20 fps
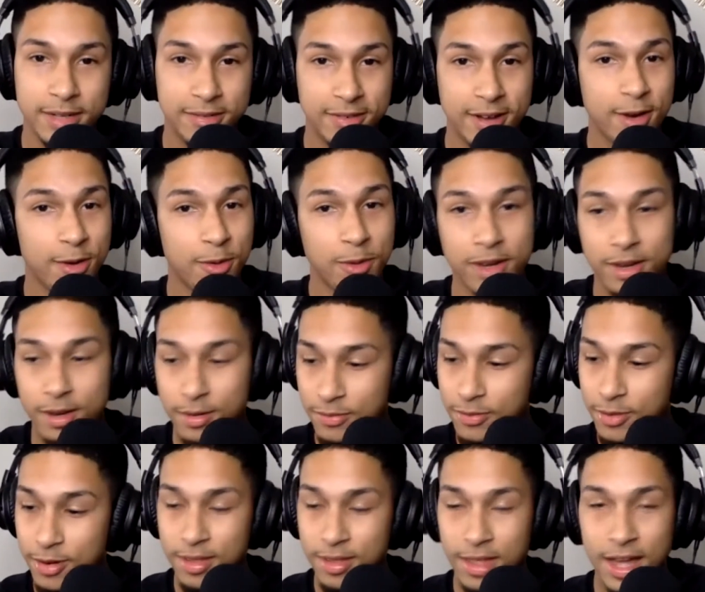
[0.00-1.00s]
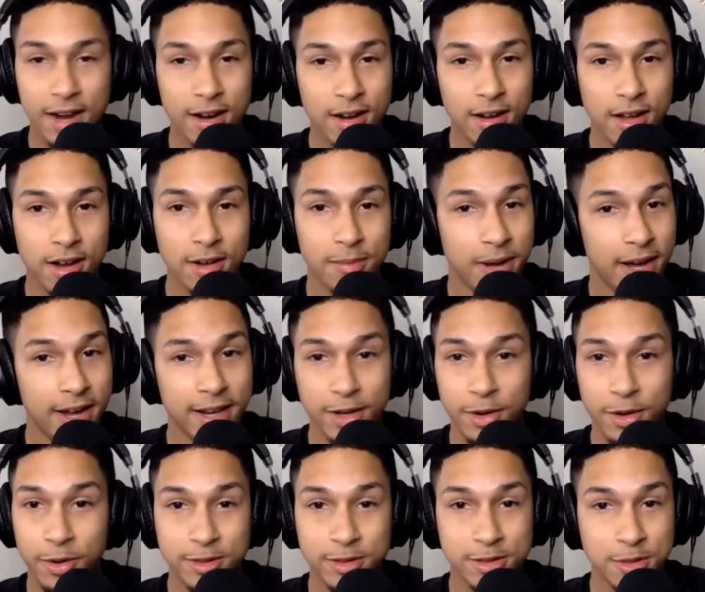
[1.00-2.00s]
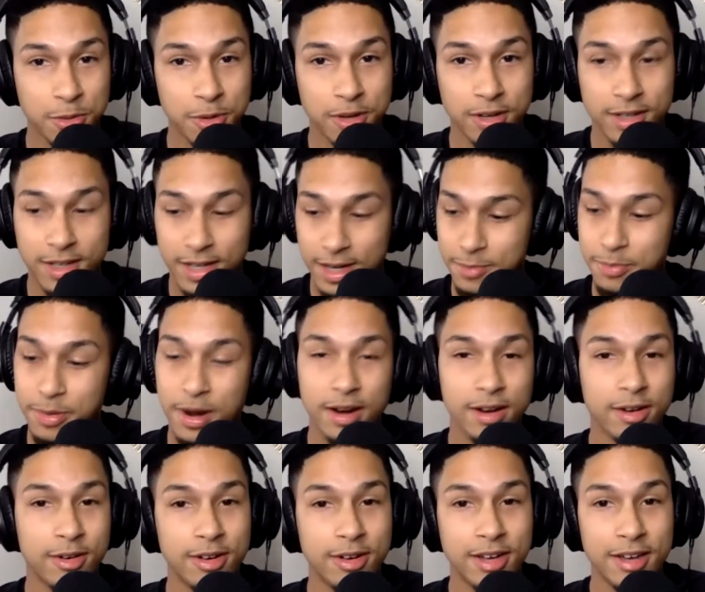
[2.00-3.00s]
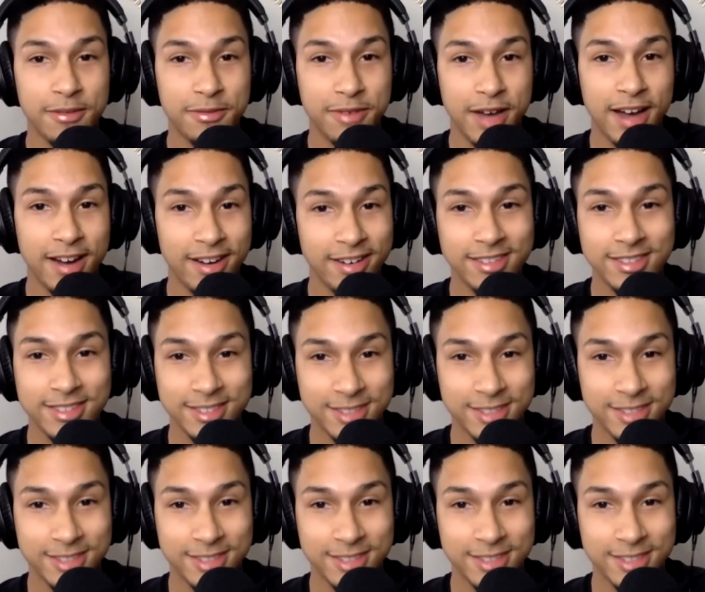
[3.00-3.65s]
If I don't wake up for that alarm, I ain't going to work and I'm probably gonna get fired.